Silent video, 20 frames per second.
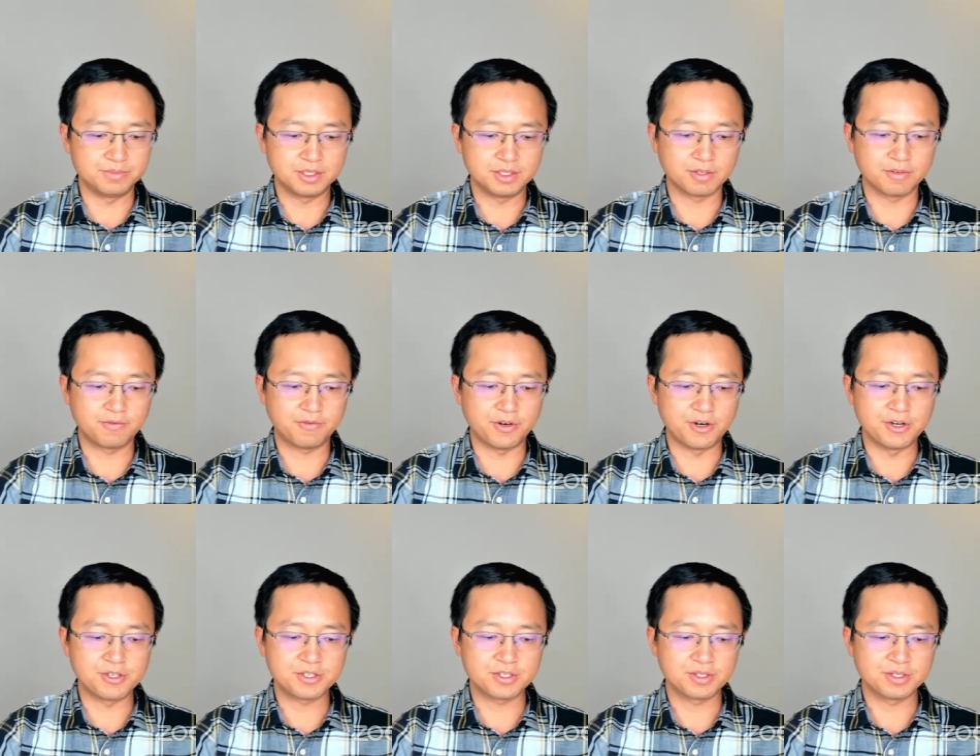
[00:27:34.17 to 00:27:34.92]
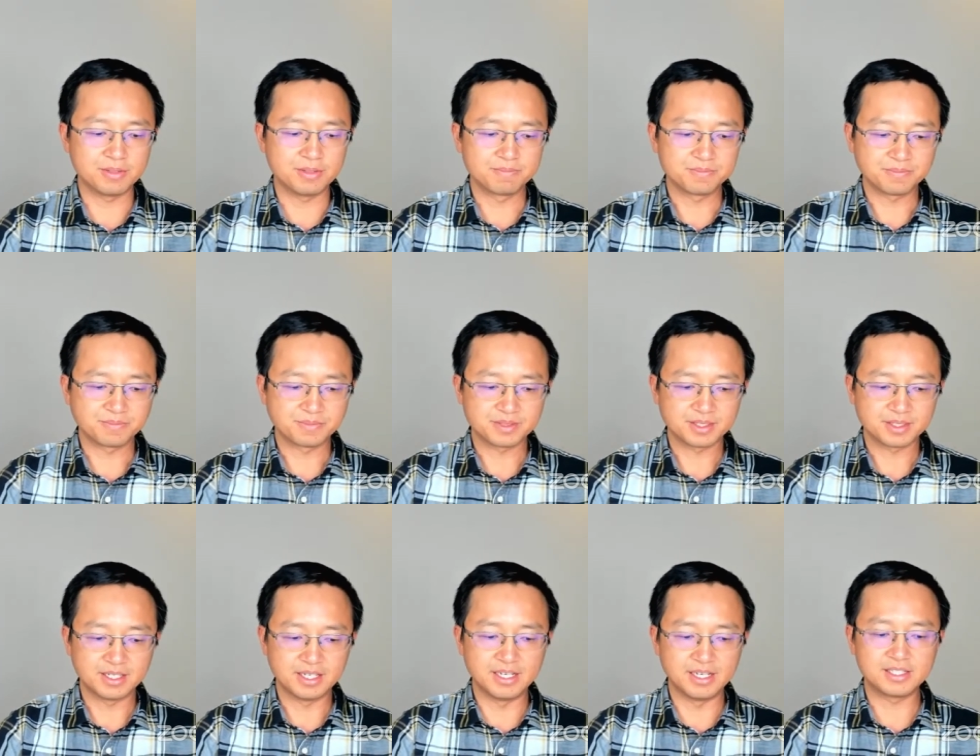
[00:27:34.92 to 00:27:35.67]
so first
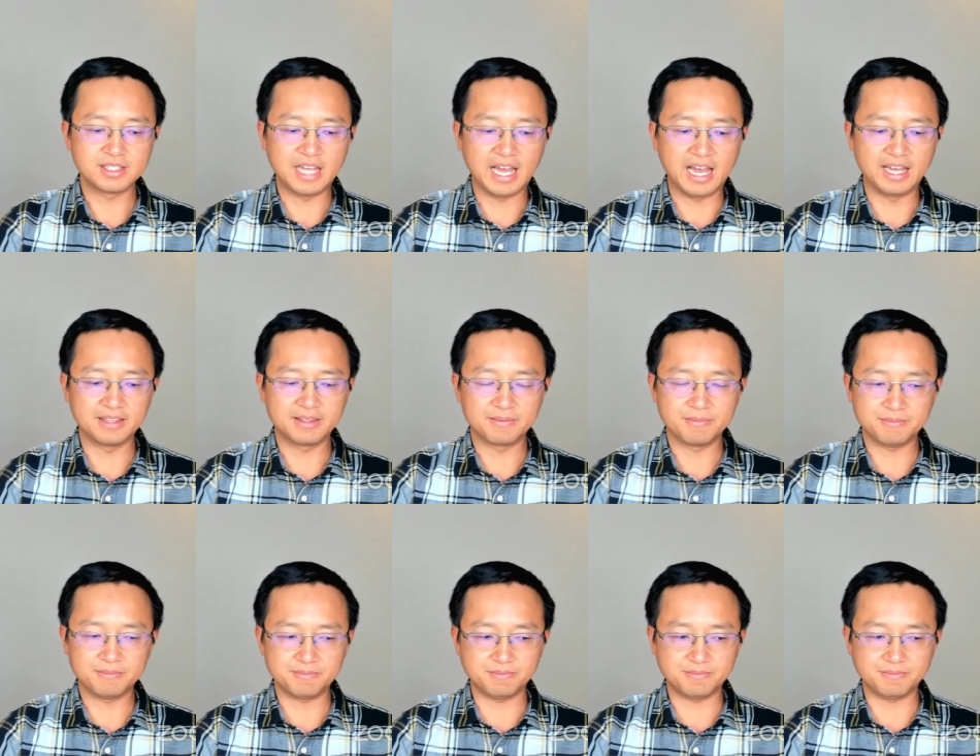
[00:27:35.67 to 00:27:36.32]
is that